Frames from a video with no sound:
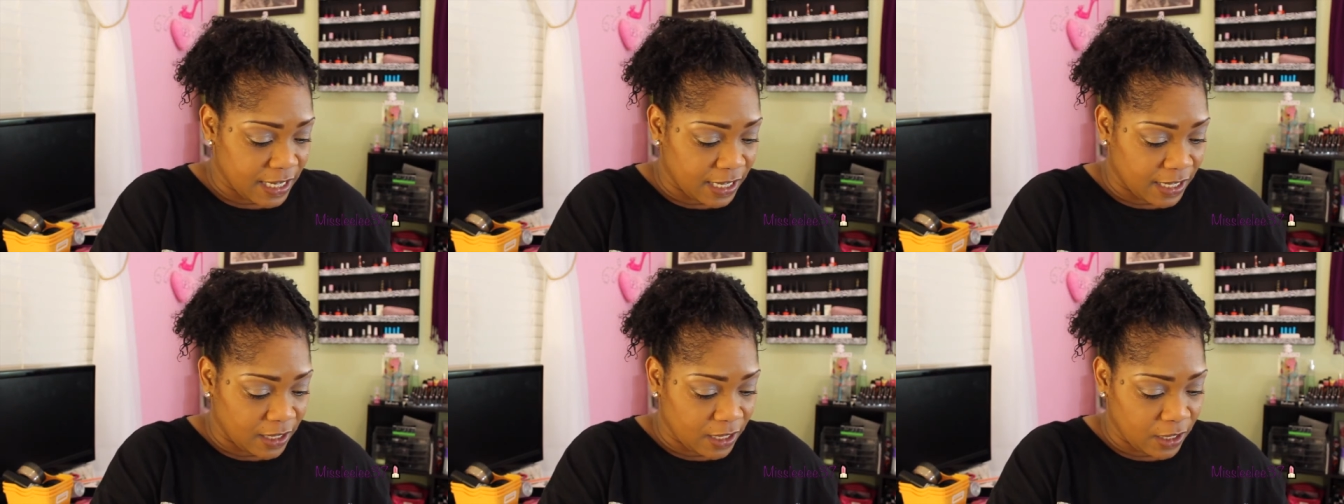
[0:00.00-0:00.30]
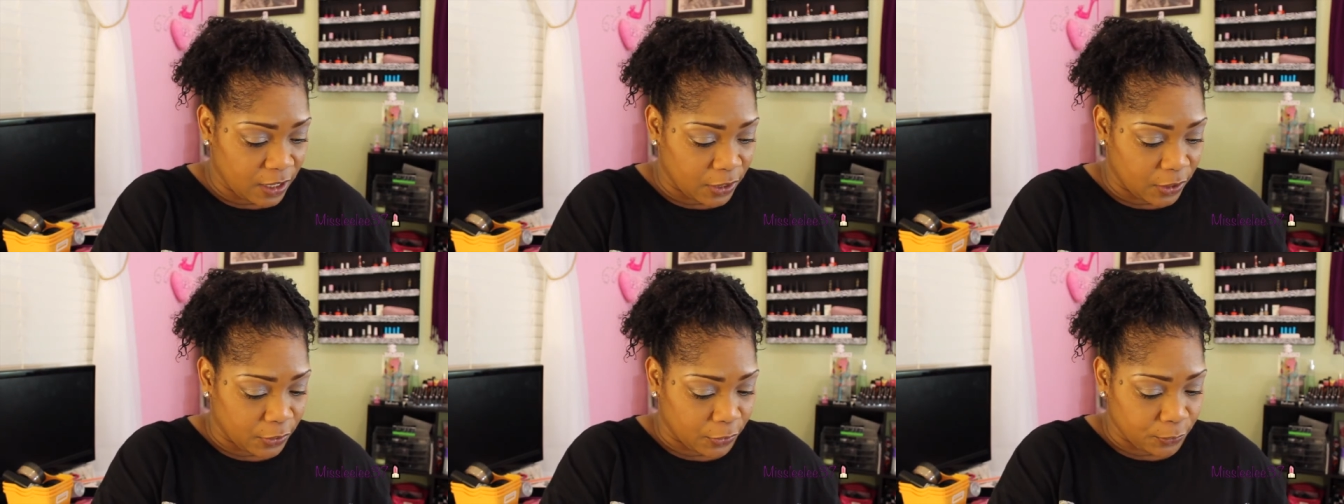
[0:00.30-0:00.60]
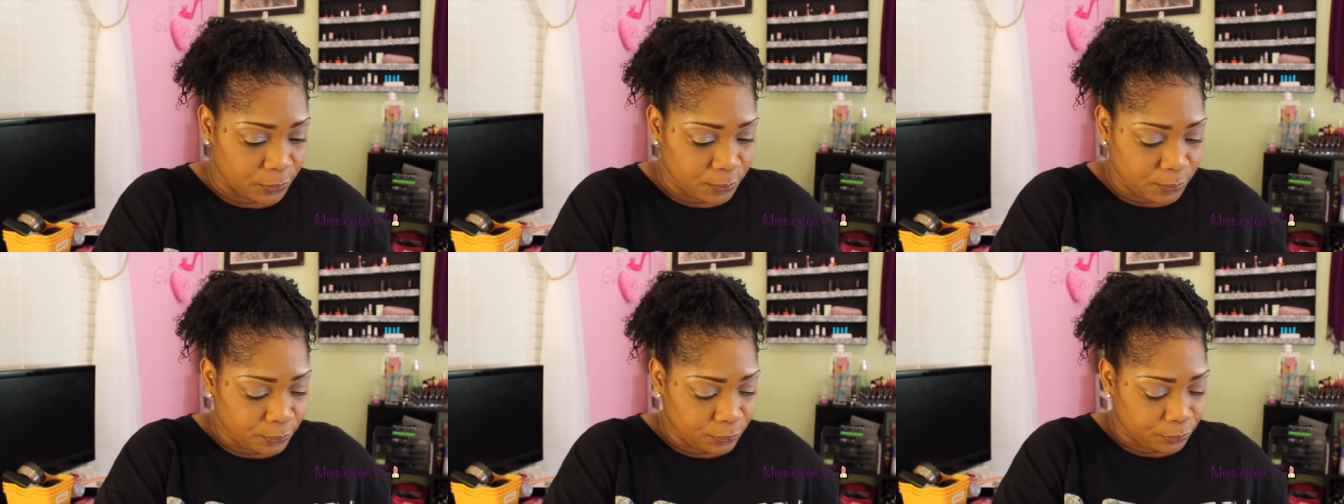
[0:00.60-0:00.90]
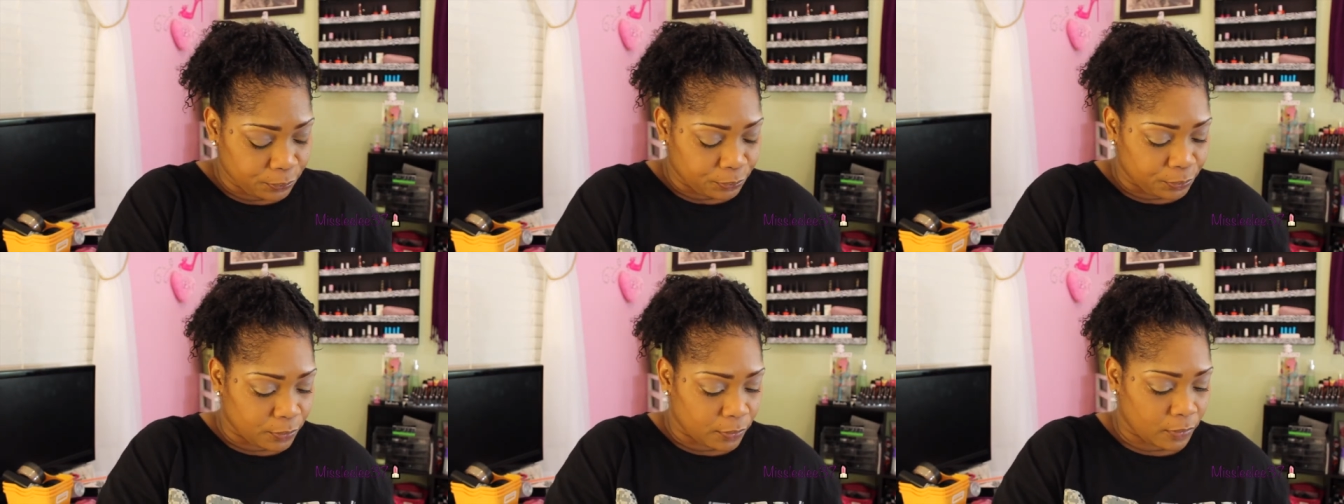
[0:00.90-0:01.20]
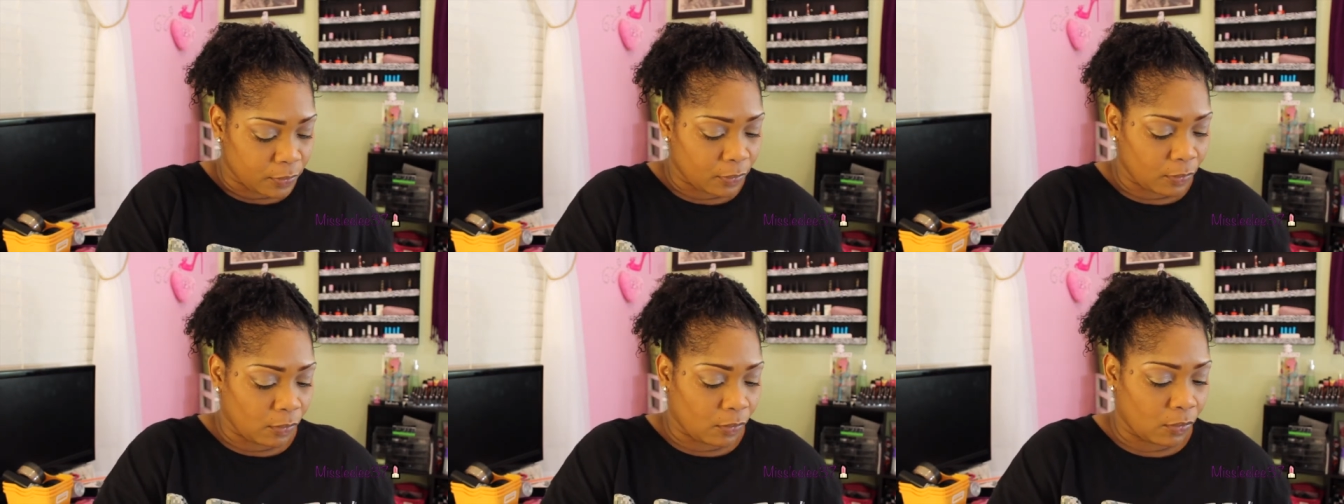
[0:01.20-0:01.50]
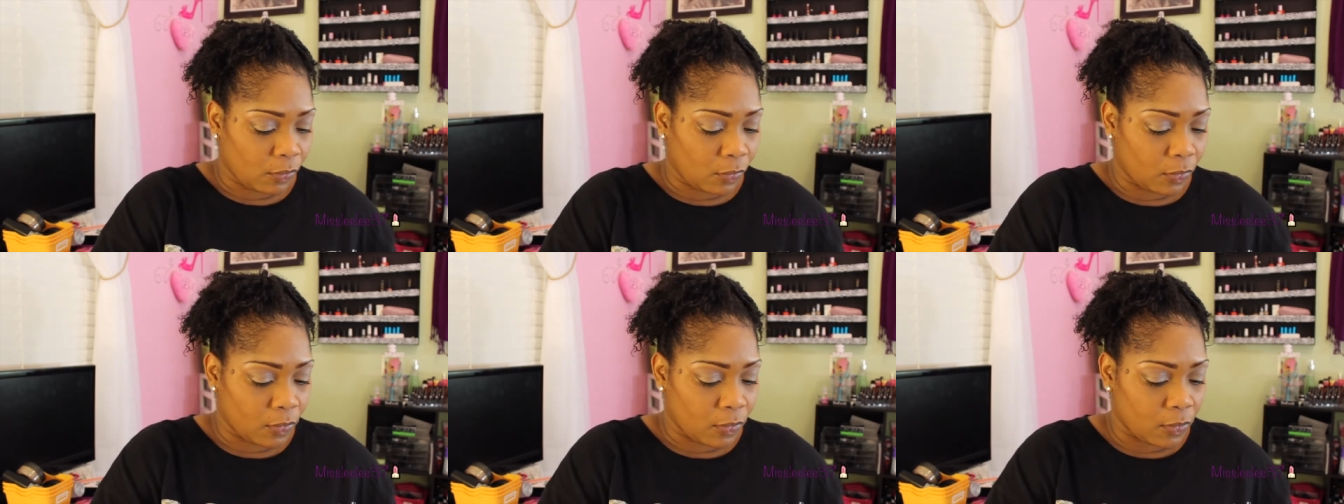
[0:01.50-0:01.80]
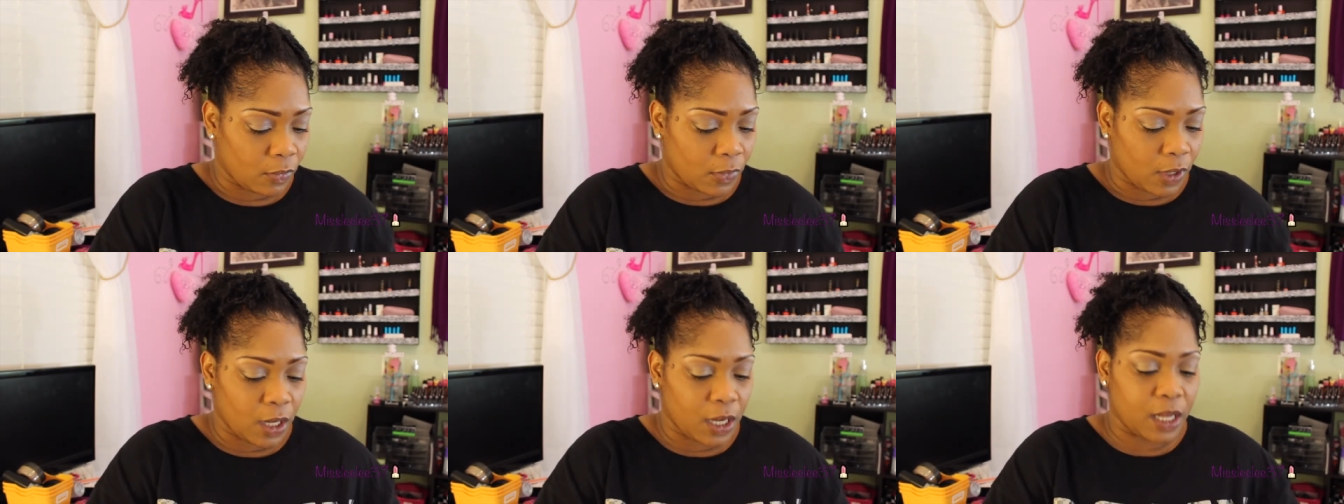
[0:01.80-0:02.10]
in here,
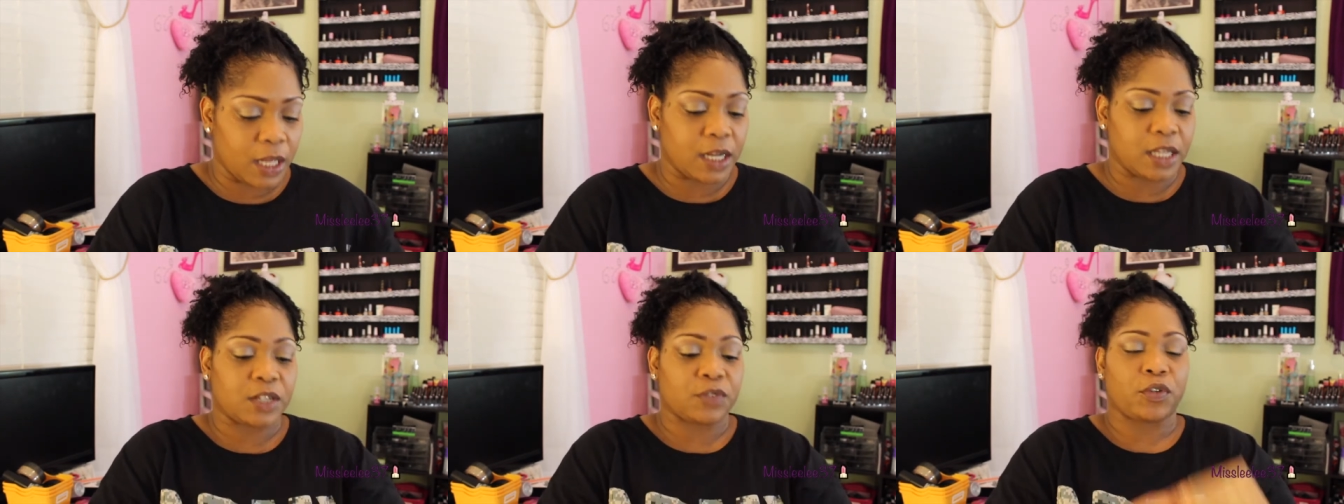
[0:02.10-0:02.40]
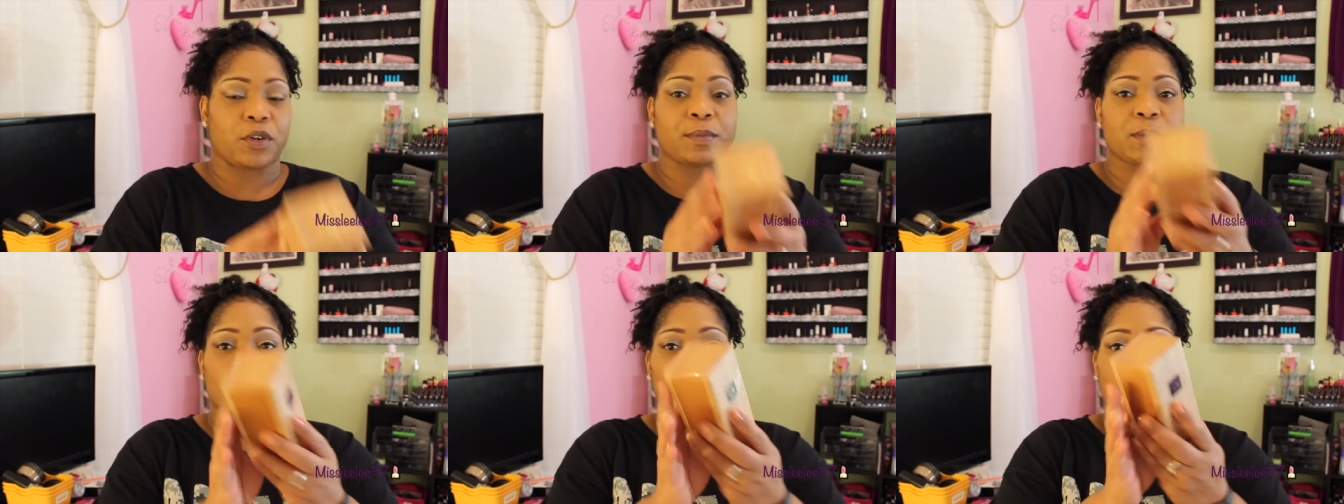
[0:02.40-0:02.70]
and it's from